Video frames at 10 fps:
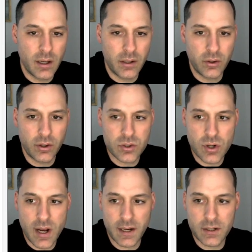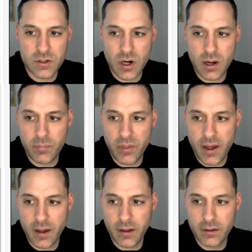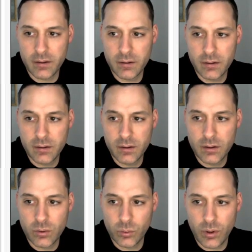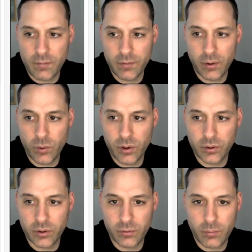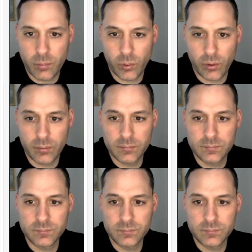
and you can drag and drop that wherever you want in your report.